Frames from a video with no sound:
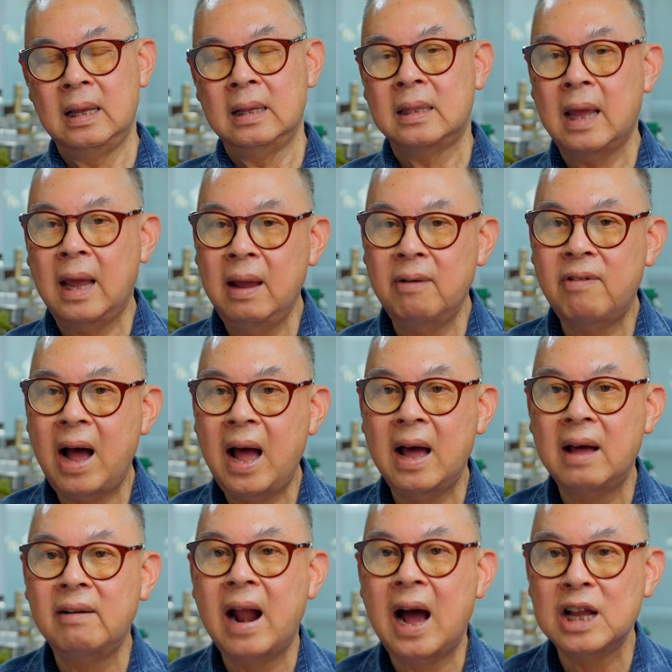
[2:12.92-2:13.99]

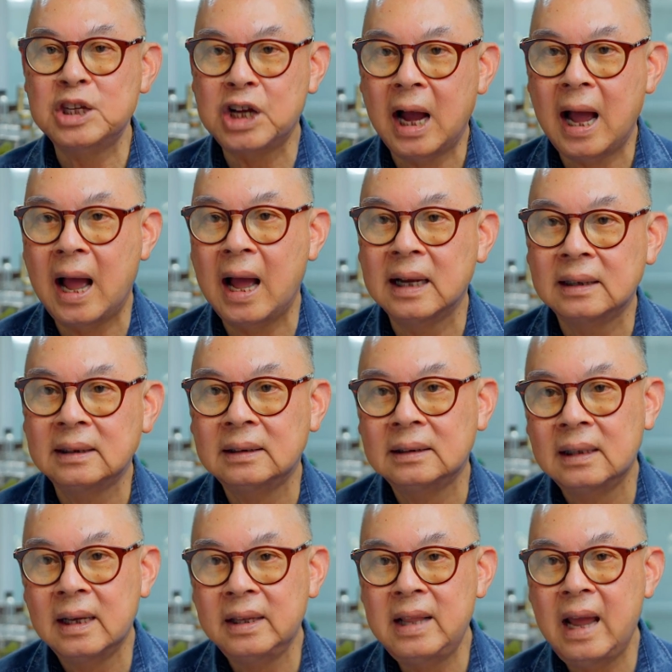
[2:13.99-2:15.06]
Teva Raja.
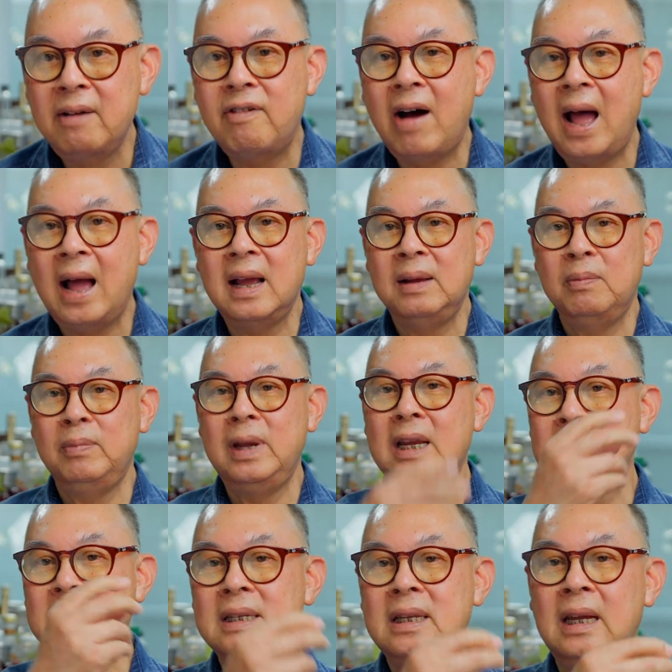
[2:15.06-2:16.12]
Deva
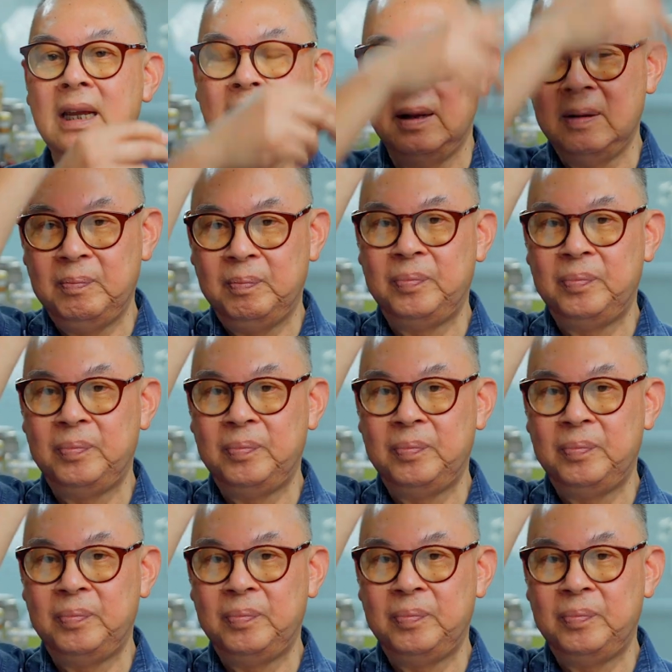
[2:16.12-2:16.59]
means the